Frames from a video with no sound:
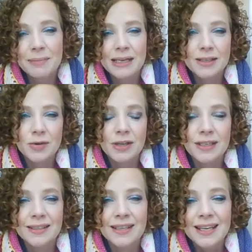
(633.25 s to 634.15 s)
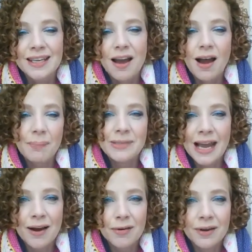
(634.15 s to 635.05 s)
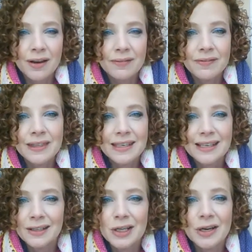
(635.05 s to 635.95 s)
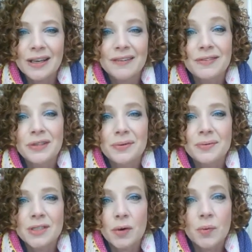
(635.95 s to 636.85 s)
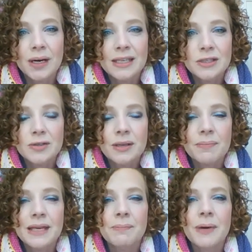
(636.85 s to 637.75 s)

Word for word: I mean, you can opt out of the knit along if you don't want to do something,